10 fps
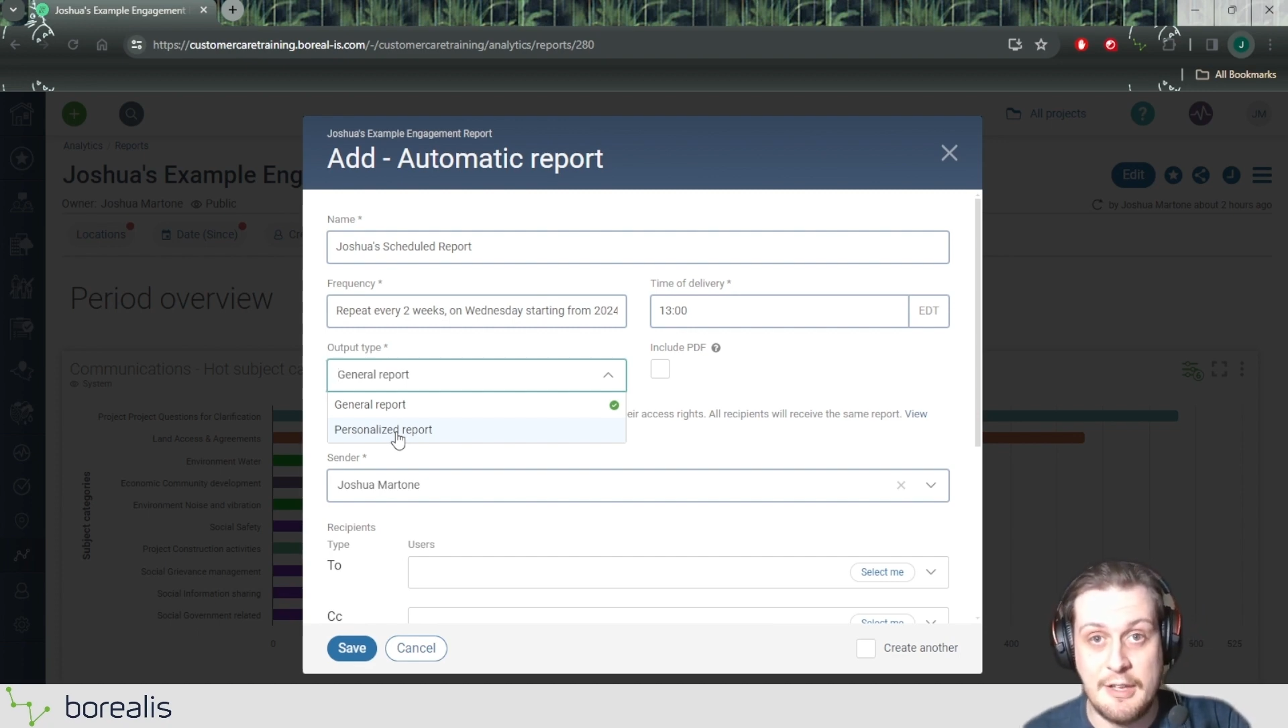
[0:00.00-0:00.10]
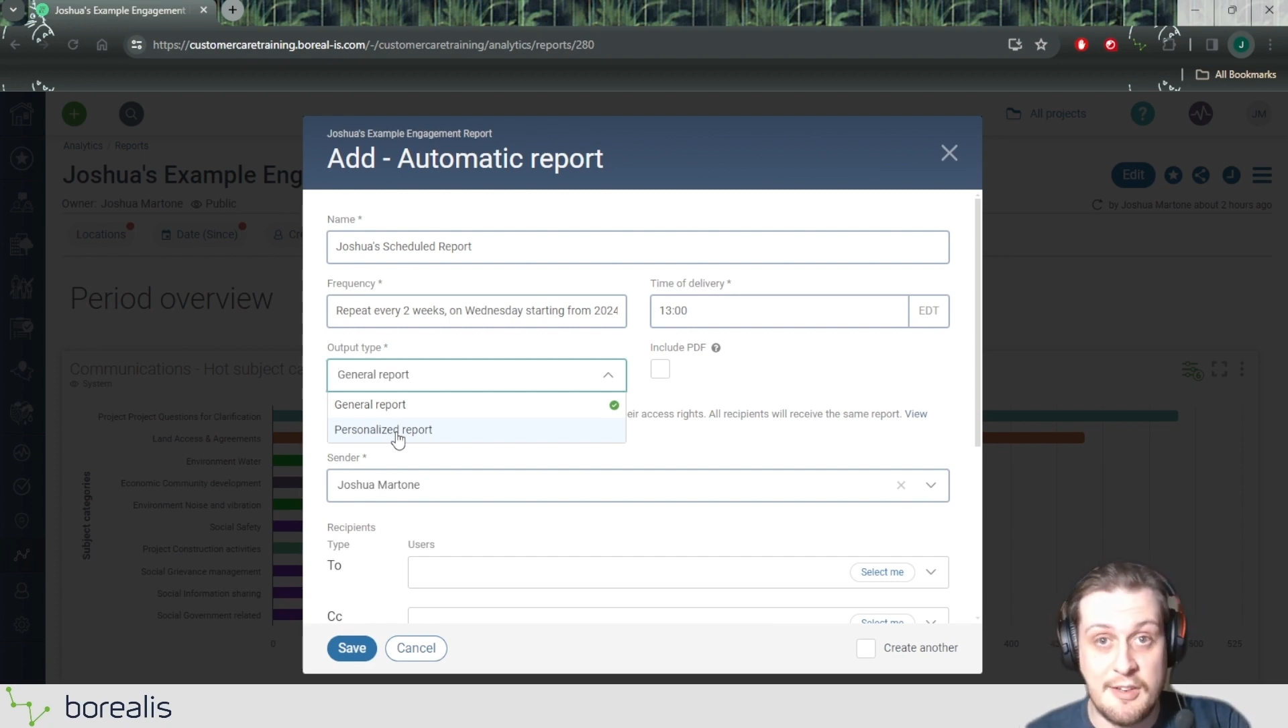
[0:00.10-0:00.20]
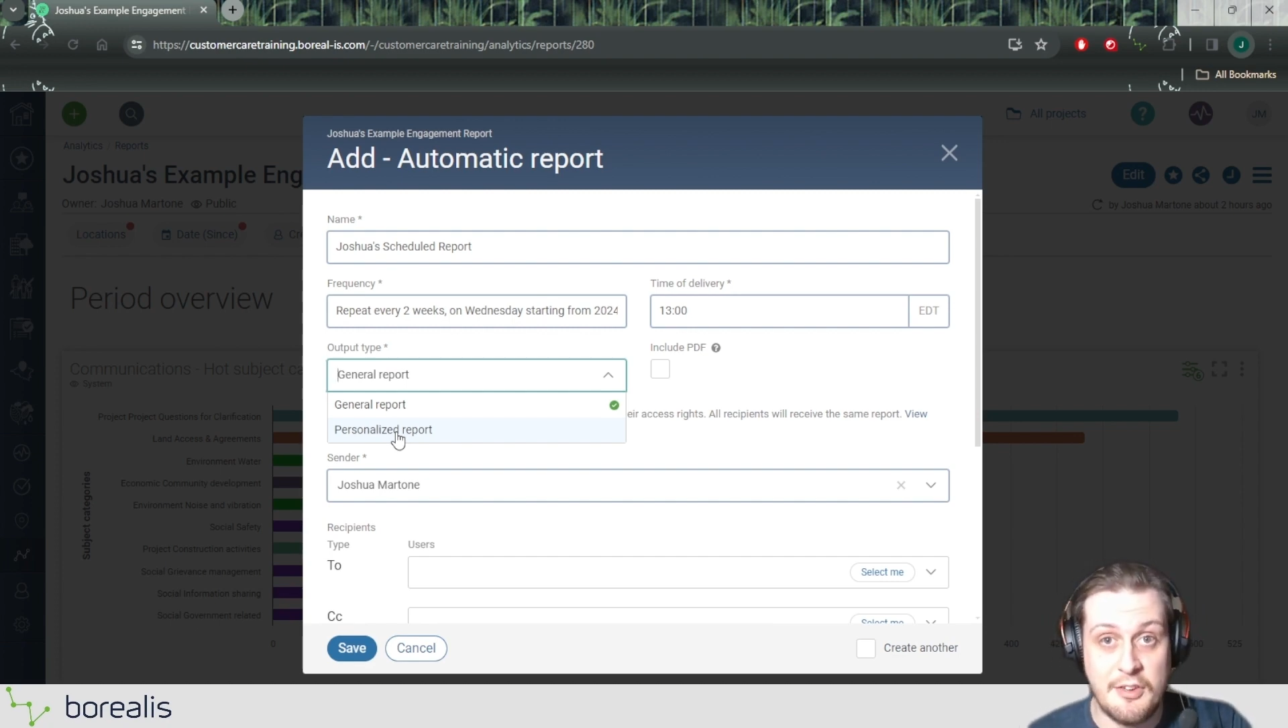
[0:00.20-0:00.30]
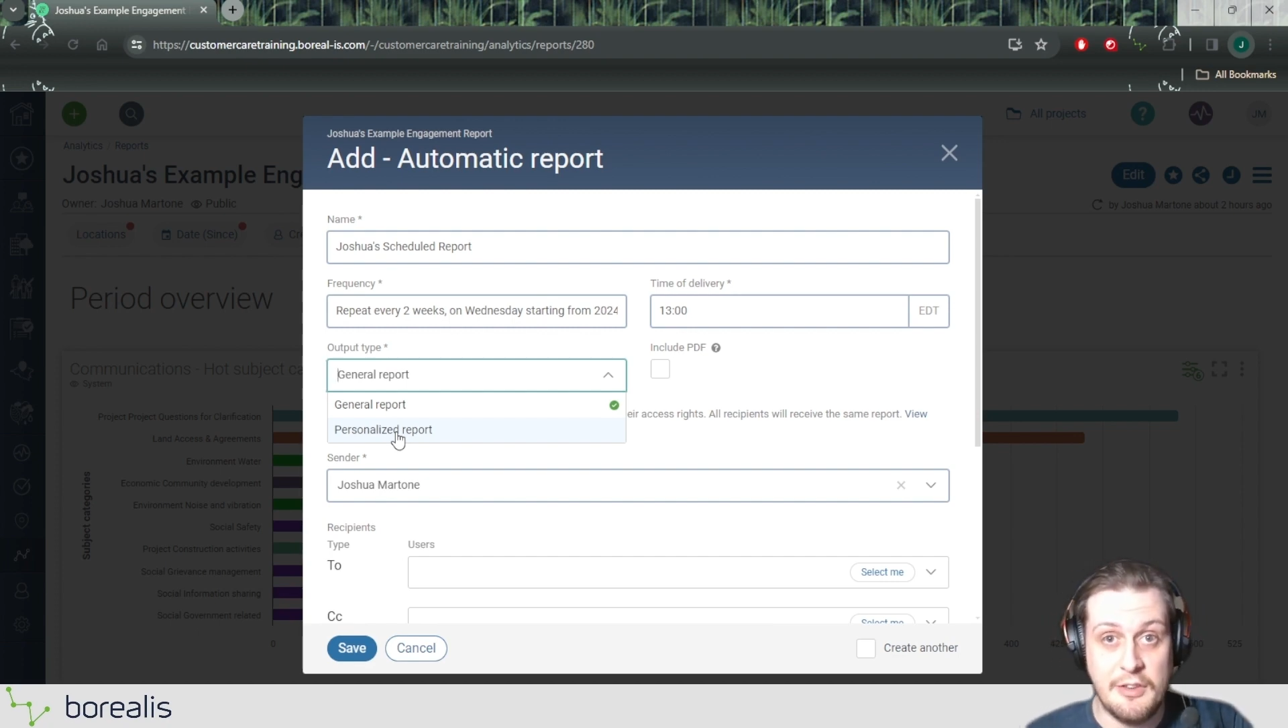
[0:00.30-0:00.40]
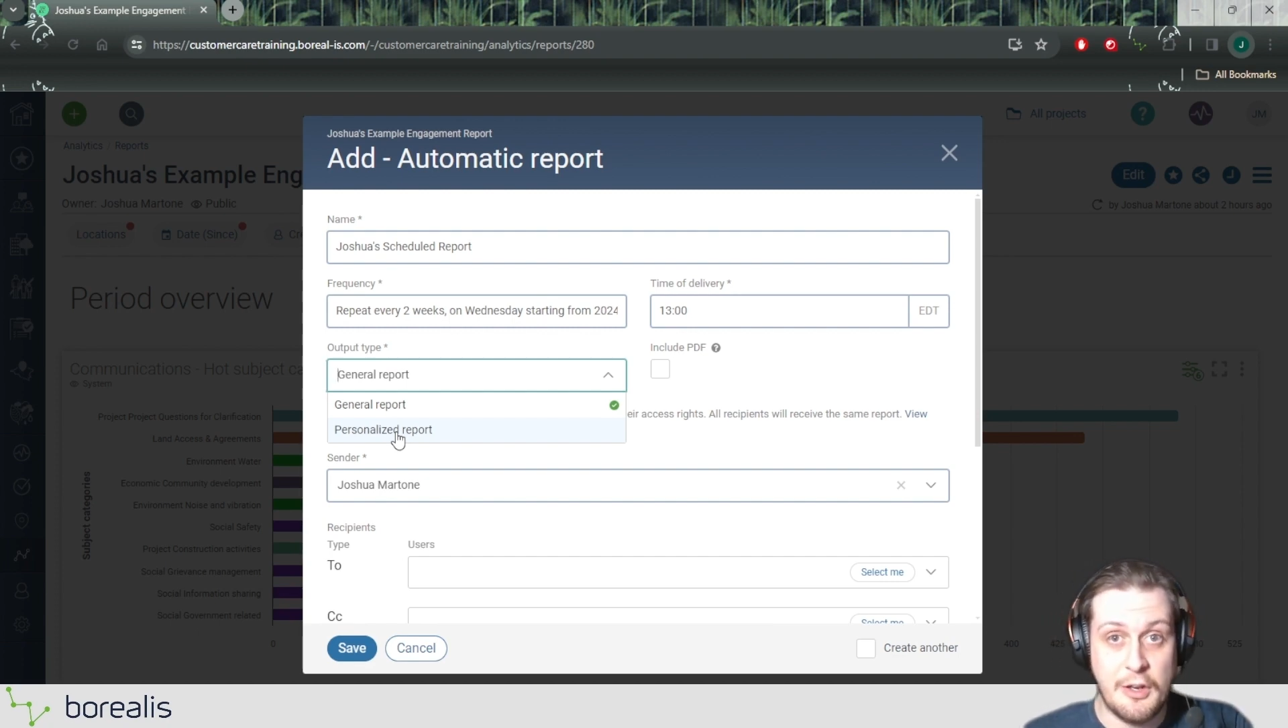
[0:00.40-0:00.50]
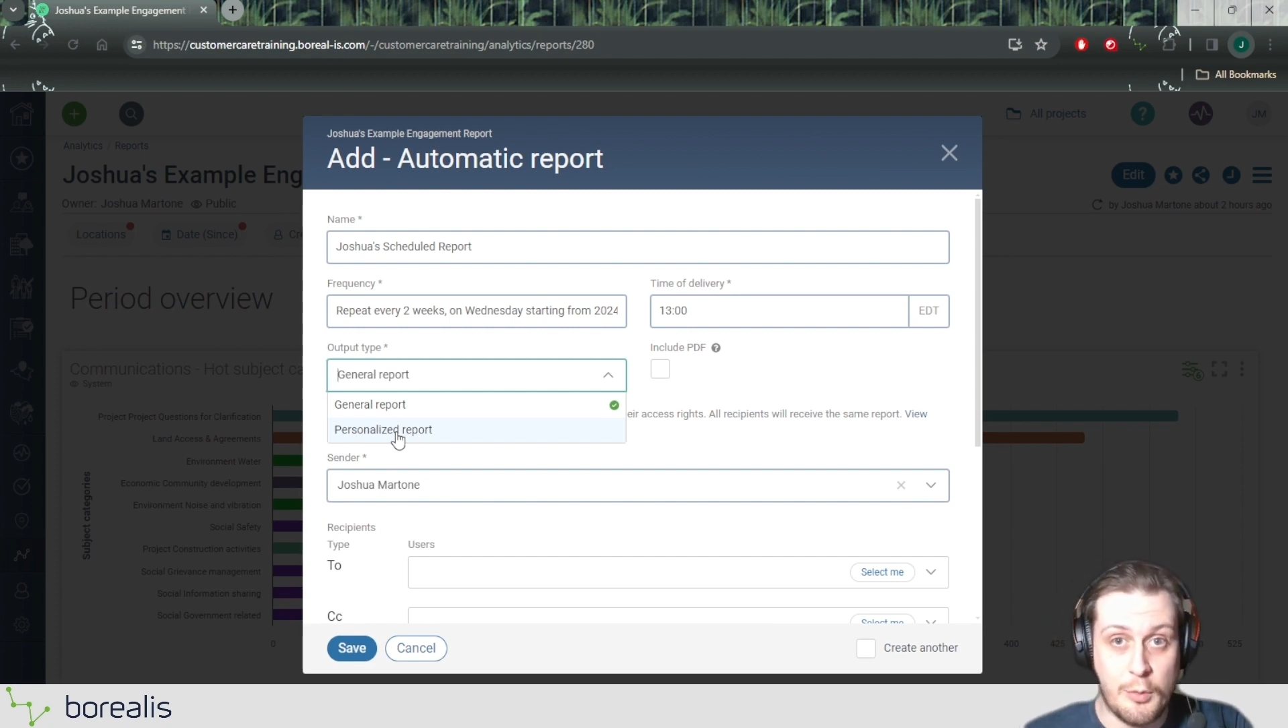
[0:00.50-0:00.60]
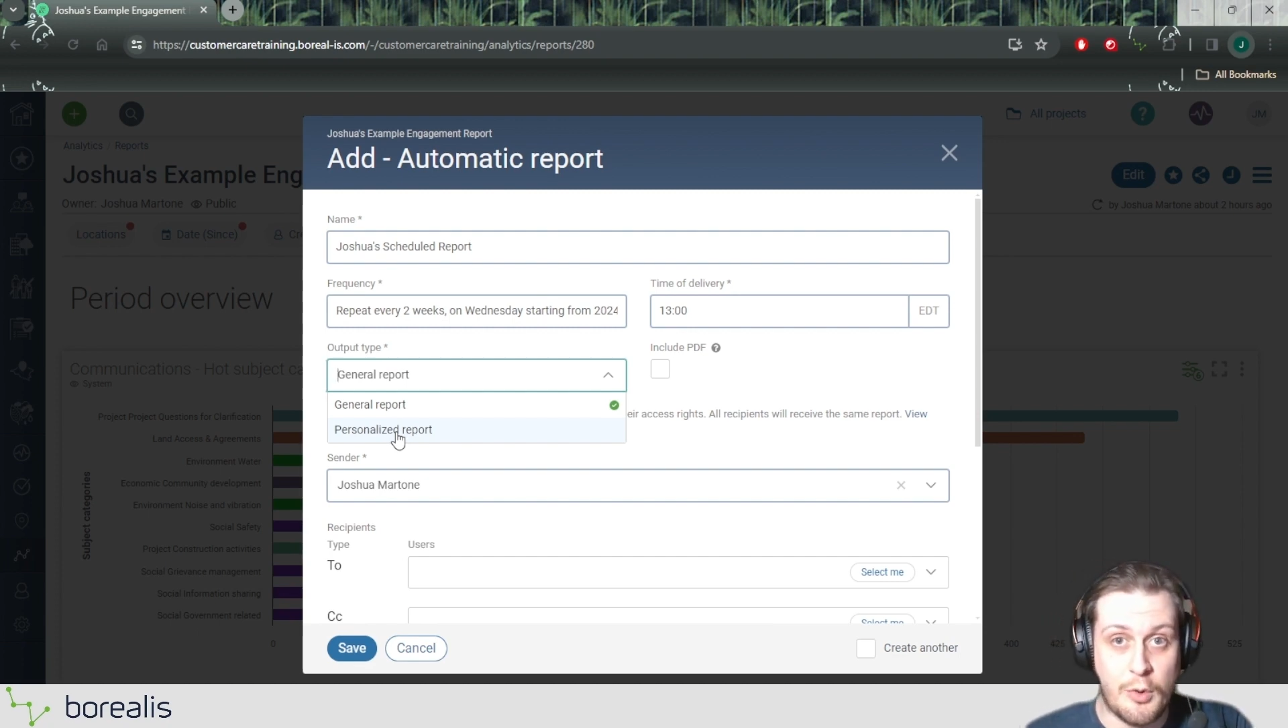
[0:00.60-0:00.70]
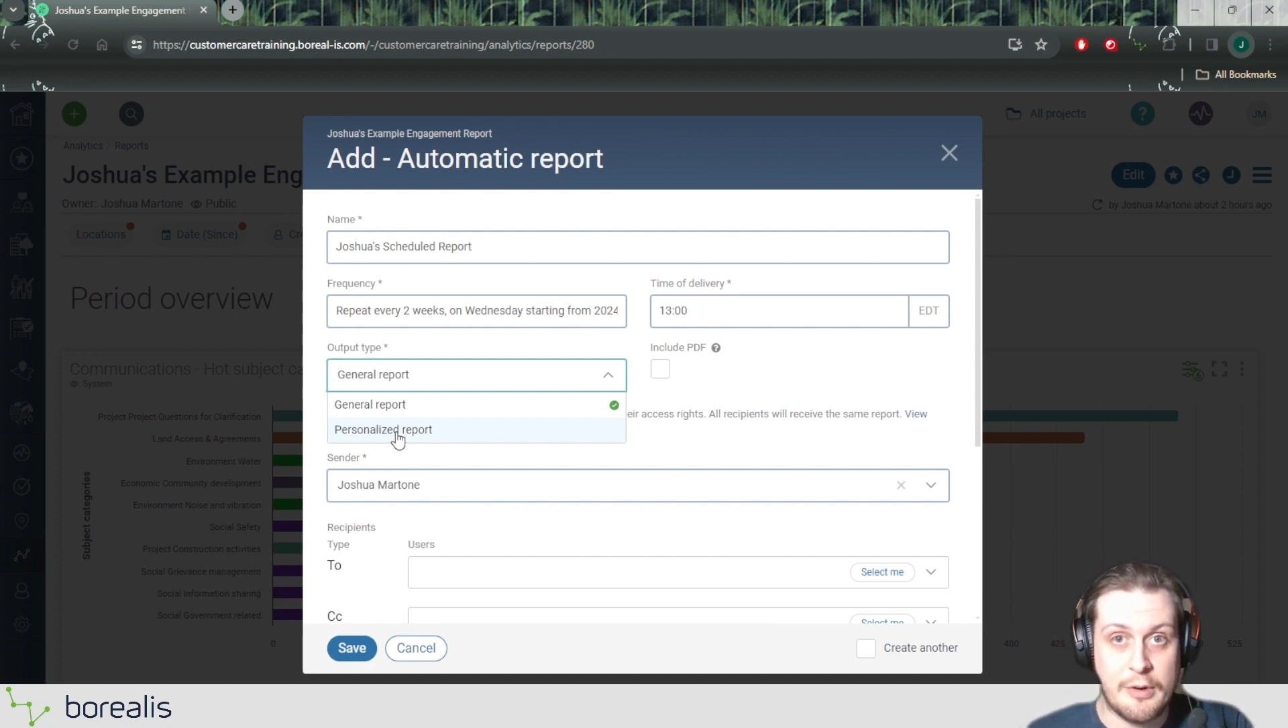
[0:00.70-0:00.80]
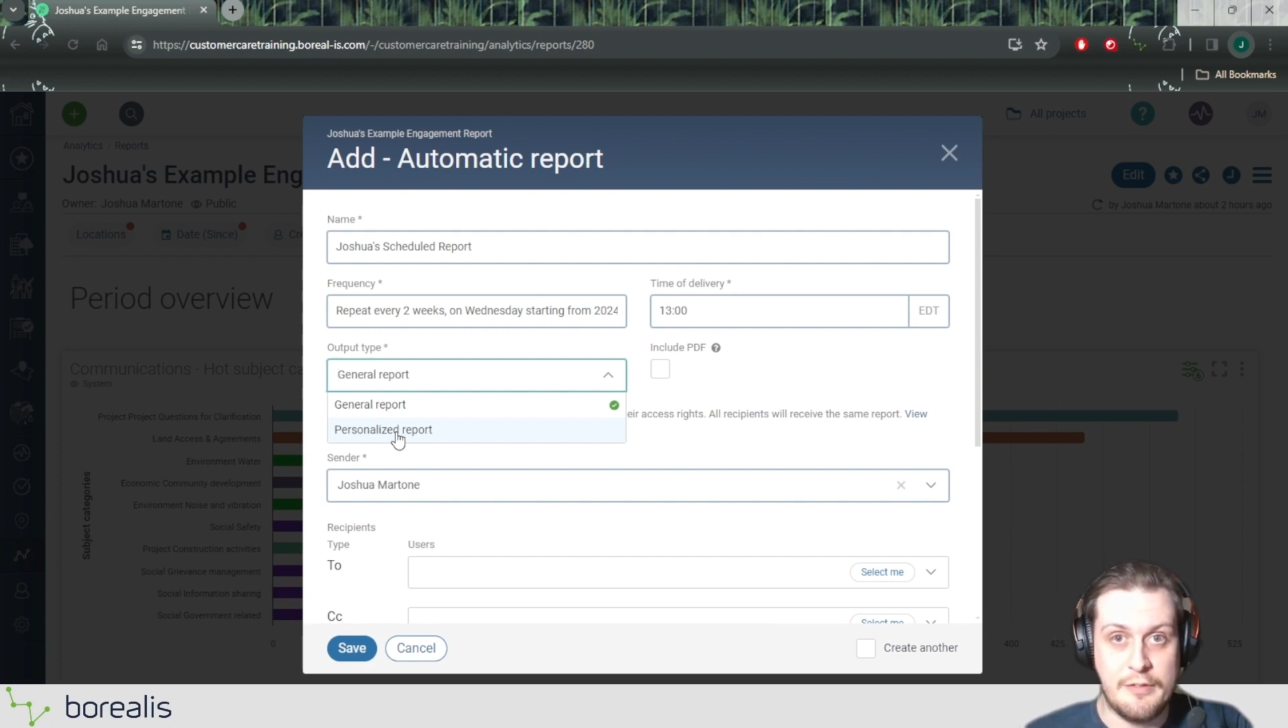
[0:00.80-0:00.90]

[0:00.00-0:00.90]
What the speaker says: It is a little more